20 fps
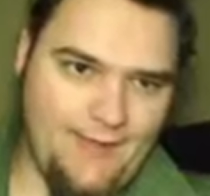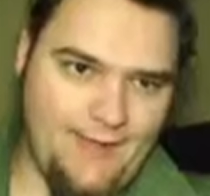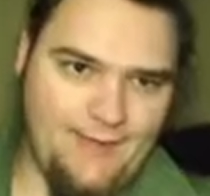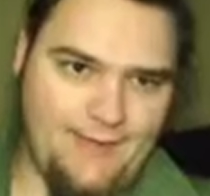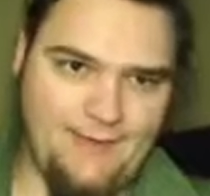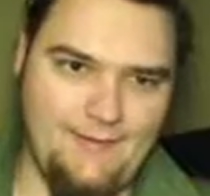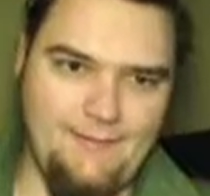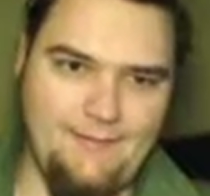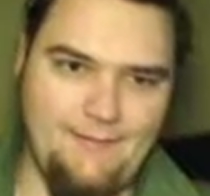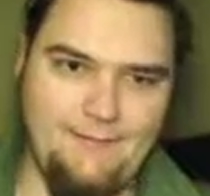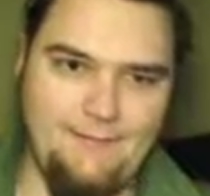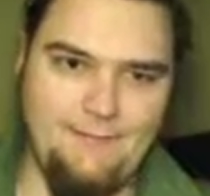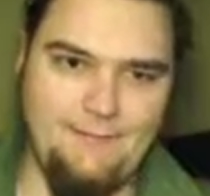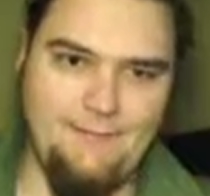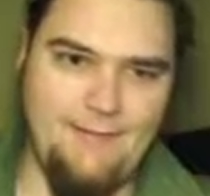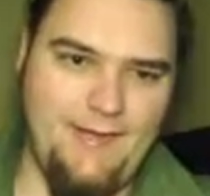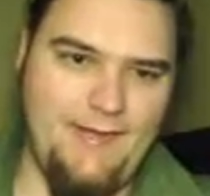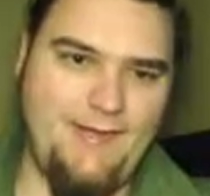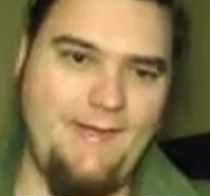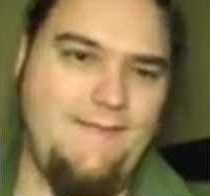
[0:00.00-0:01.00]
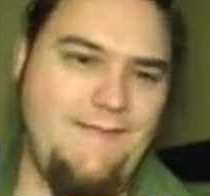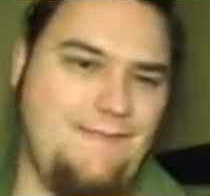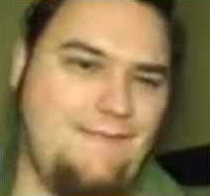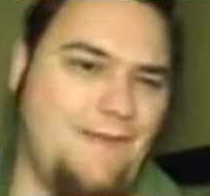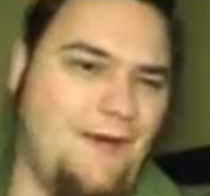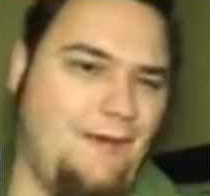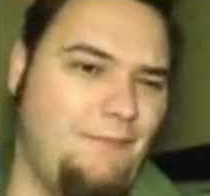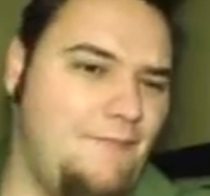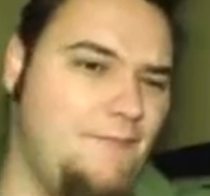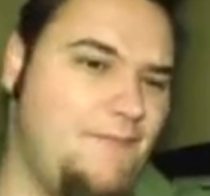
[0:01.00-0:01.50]
And because
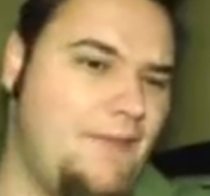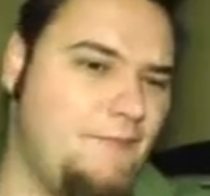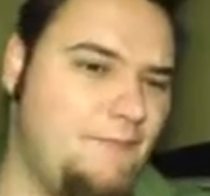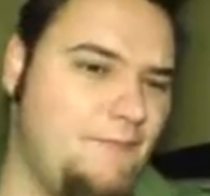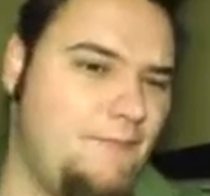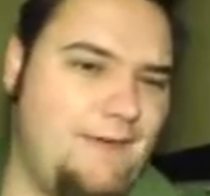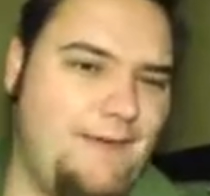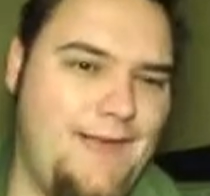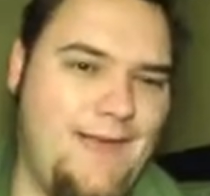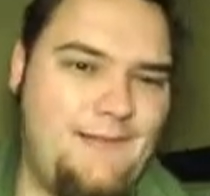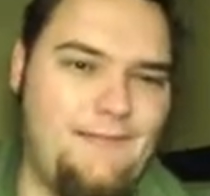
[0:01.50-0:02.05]
almost everyone